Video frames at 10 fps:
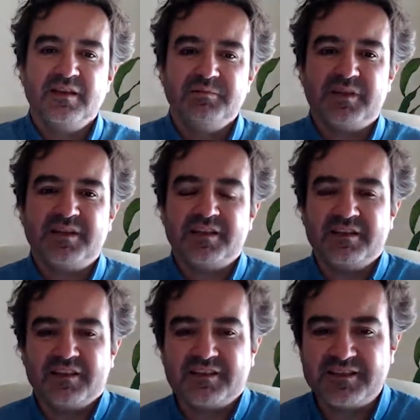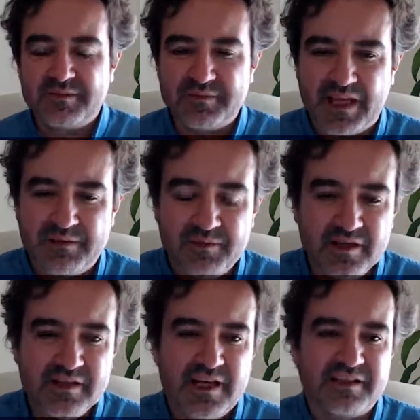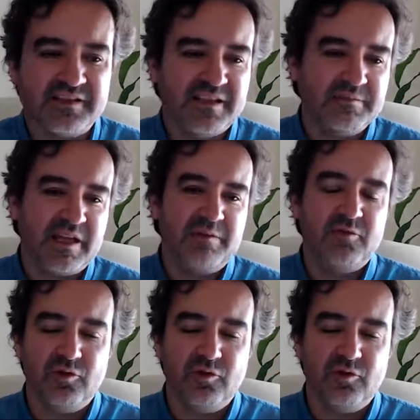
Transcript: But at the same time,